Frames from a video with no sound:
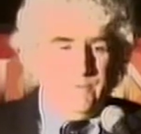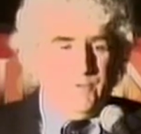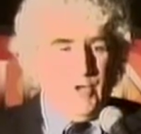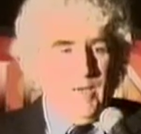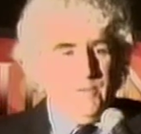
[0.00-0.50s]

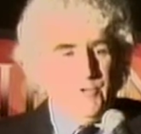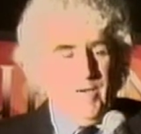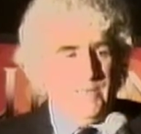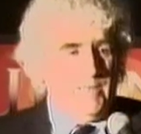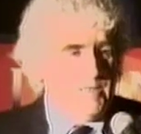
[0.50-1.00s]

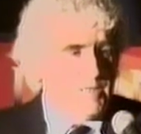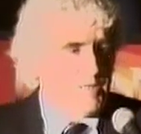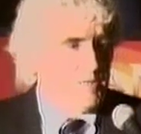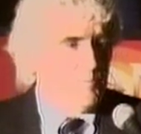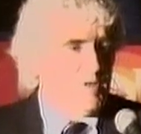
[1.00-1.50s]
John Dean
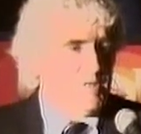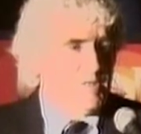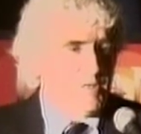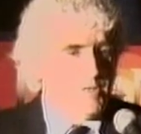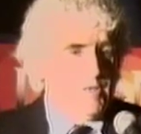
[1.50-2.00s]
says to the
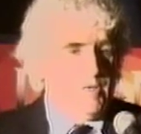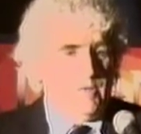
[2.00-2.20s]
president, he says,